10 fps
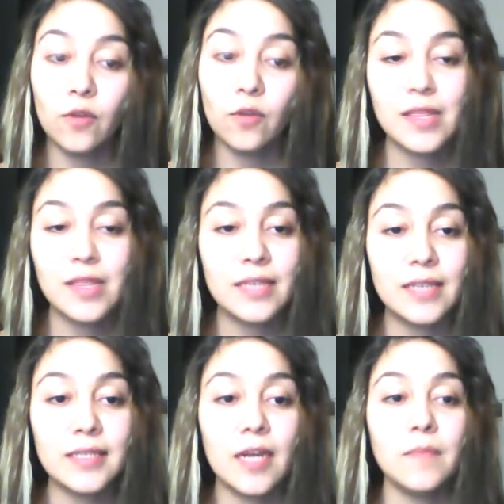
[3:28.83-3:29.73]
But this
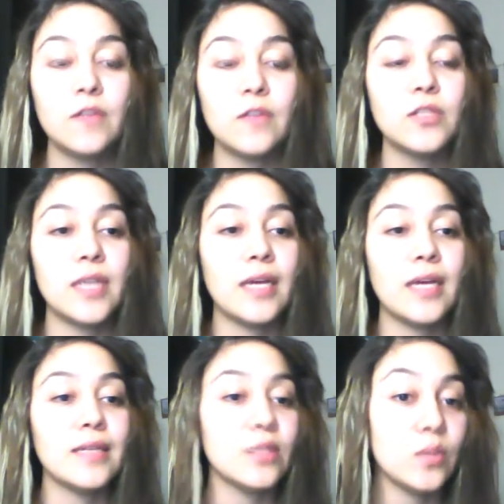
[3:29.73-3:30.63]
time they're
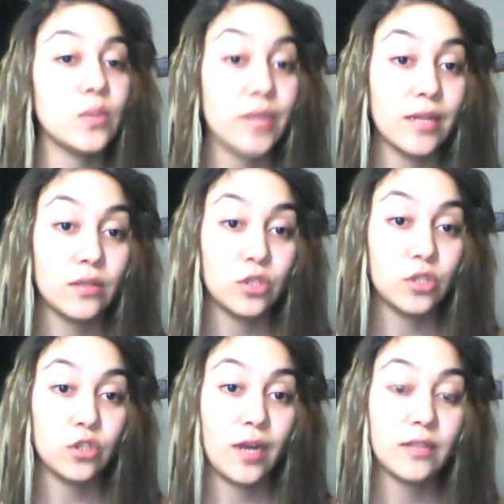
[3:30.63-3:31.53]
saying to let the
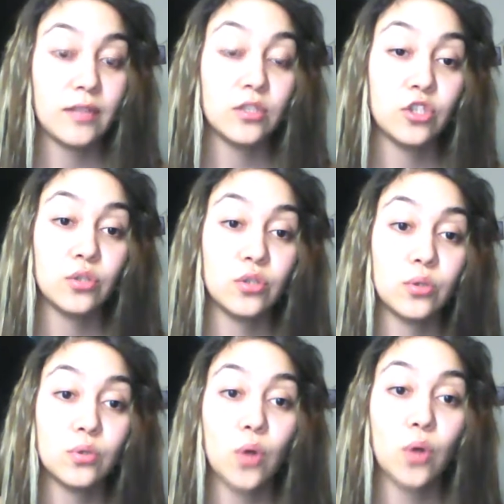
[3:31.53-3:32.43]
strands
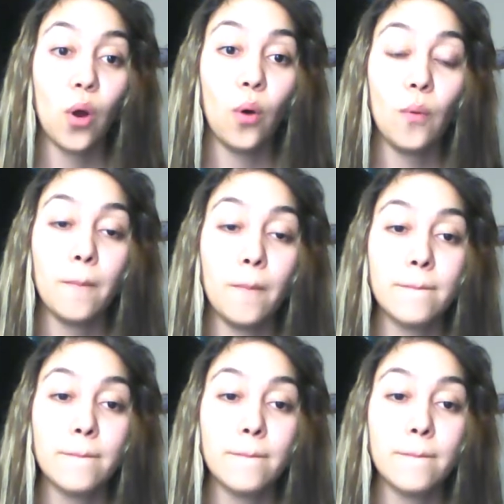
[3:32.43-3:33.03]
just grow